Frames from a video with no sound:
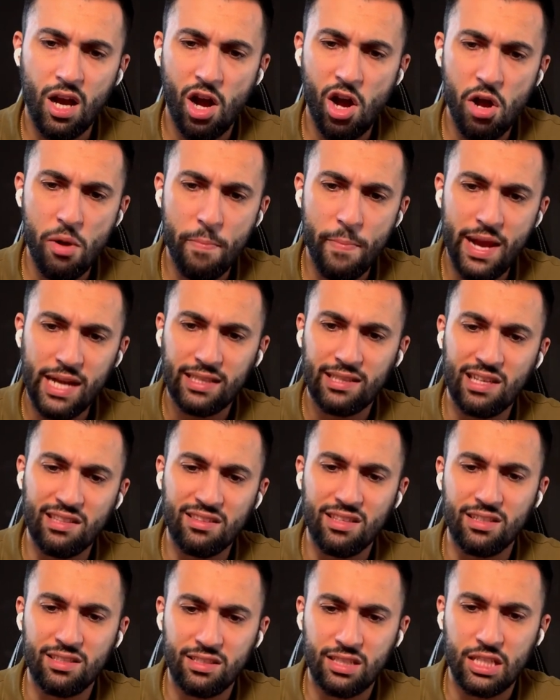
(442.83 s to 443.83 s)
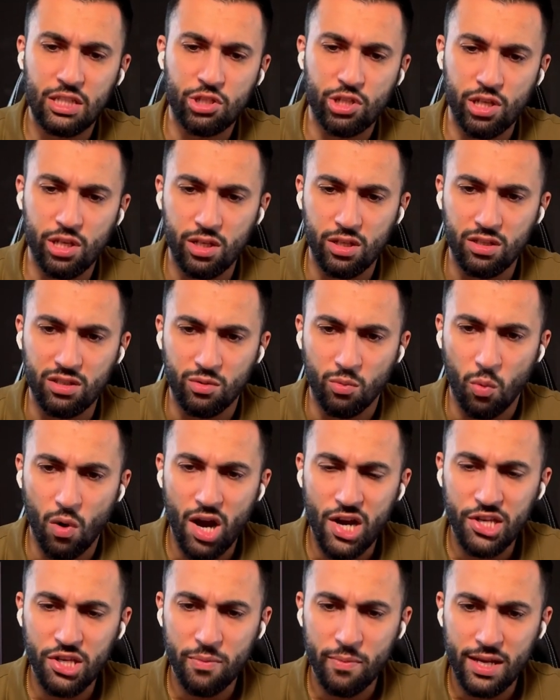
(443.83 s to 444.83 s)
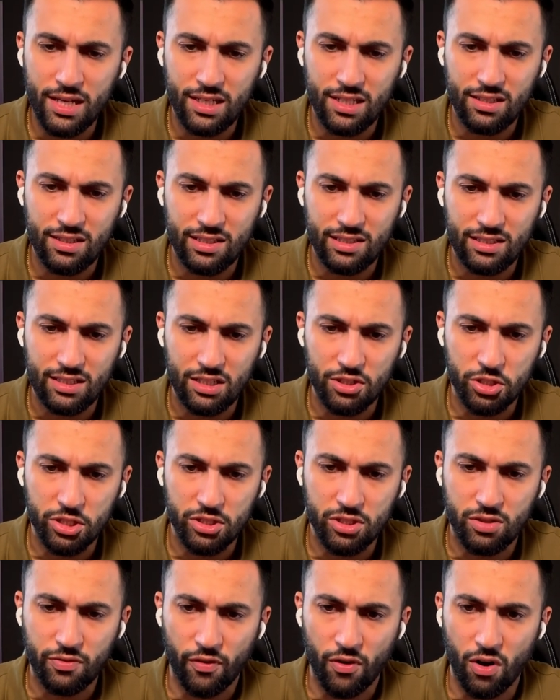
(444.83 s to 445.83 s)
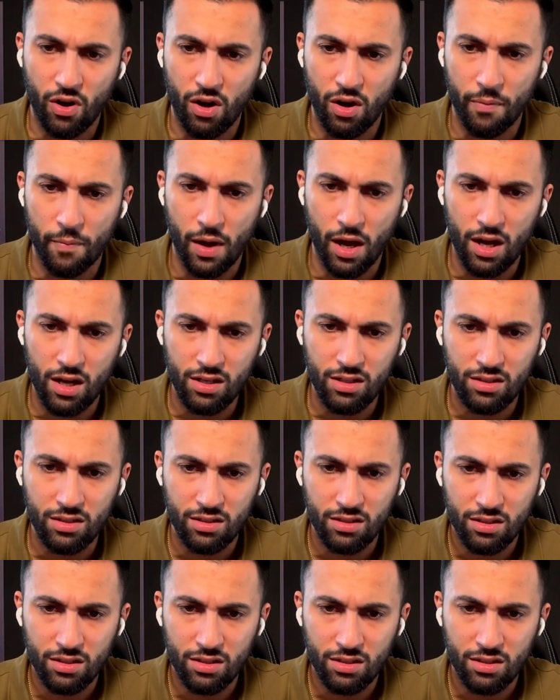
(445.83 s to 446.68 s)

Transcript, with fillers: her make the decision. Why are you making decisions for her, man?